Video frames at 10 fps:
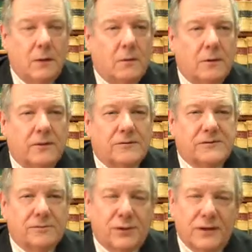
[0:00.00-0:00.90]
Whether
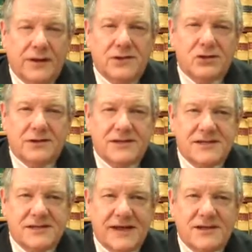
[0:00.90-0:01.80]
it's a palatial
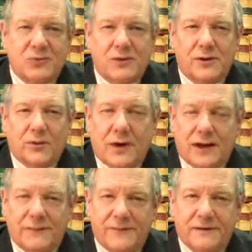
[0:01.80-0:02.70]
estate where the
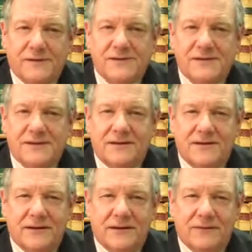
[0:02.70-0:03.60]
Rockefellers
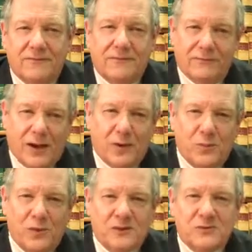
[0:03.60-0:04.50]
and
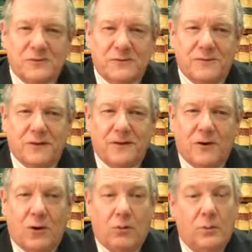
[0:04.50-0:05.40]
Vanderbilts would feel at
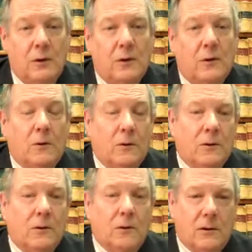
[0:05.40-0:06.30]
home,
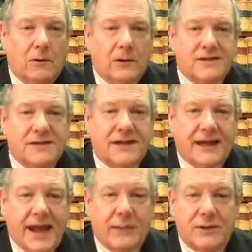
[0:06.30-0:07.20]
or a rustic
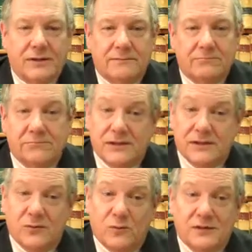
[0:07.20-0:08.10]
cabin
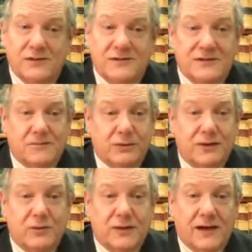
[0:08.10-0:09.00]
in the woods
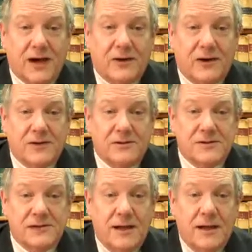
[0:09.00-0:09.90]
complete with an
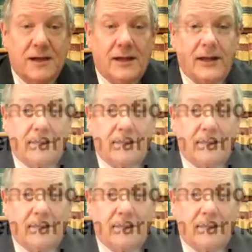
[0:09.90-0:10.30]
outhouse, a